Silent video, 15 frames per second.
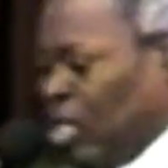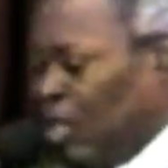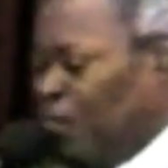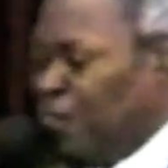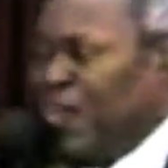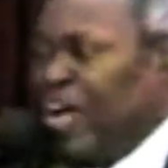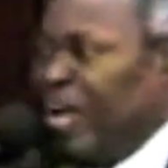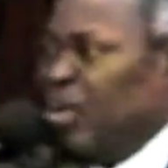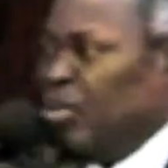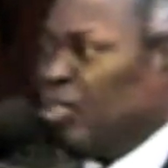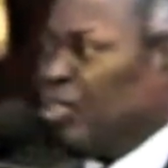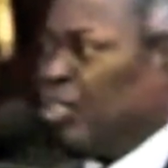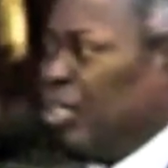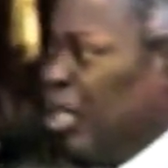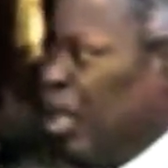The
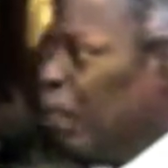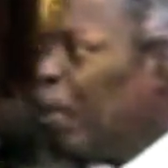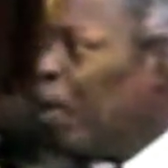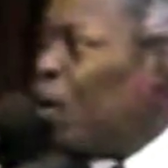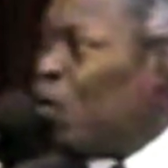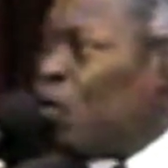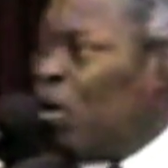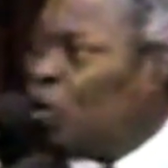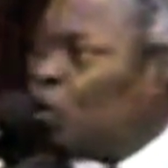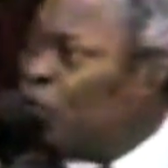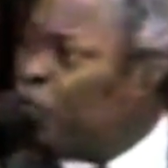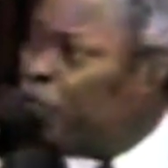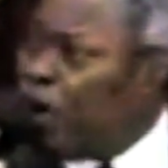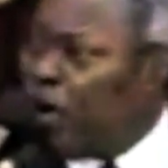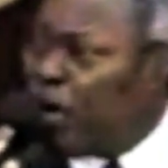fellowship was
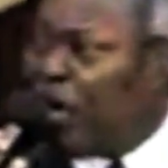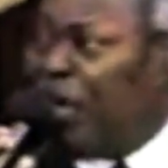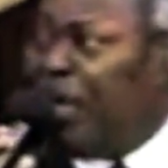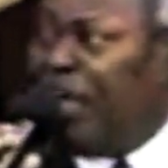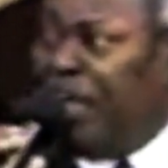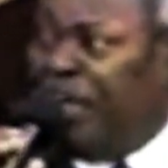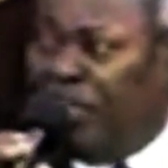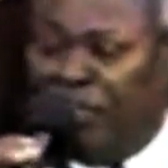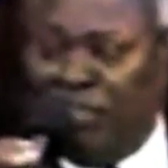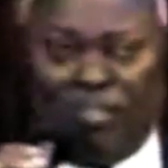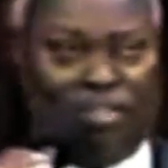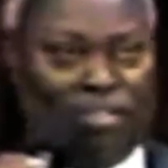broken.